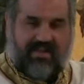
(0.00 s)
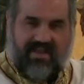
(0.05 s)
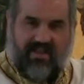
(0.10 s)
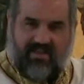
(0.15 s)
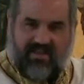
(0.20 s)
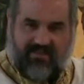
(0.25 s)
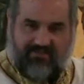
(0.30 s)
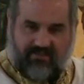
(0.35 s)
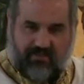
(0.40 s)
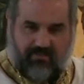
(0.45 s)
I
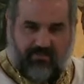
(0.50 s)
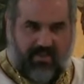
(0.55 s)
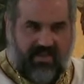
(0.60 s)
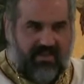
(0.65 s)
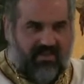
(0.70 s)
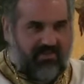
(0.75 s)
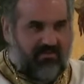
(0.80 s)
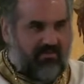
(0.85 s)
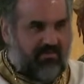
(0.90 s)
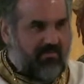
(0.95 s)
now have to
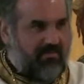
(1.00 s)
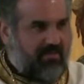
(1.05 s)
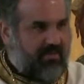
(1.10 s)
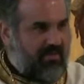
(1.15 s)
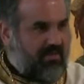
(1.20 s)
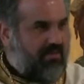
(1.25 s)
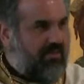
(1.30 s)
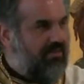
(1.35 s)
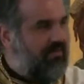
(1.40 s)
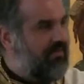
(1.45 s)
pay you the
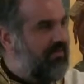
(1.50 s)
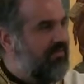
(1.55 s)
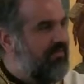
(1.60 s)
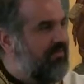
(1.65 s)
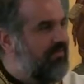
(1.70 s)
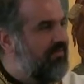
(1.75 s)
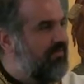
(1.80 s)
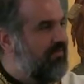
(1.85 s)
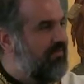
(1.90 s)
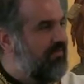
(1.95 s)
bill,
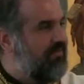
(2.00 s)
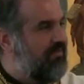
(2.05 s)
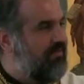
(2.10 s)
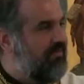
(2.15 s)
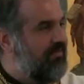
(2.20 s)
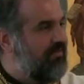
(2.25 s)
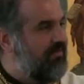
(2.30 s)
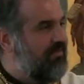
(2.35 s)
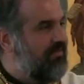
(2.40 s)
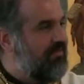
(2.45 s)

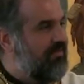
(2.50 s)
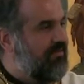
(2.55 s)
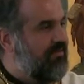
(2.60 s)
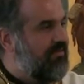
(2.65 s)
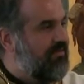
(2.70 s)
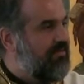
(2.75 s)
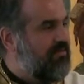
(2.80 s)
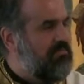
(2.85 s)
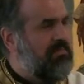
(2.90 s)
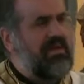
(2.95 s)

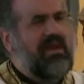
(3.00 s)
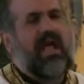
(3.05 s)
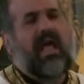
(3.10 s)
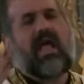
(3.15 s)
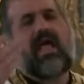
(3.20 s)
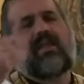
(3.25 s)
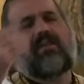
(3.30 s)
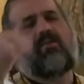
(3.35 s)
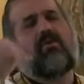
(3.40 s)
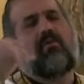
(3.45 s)
but
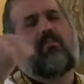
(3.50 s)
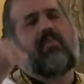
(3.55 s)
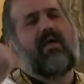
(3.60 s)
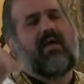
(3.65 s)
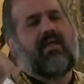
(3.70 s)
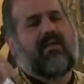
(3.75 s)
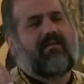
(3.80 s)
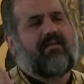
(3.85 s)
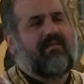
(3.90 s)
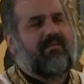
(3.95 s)
I know
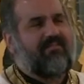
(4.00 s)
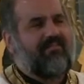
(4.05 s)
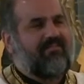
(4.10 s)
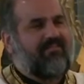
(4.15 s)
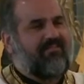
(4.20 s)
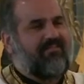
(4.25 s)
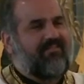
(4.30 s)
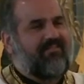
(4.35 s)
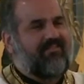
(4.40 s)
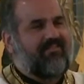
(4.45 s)
better.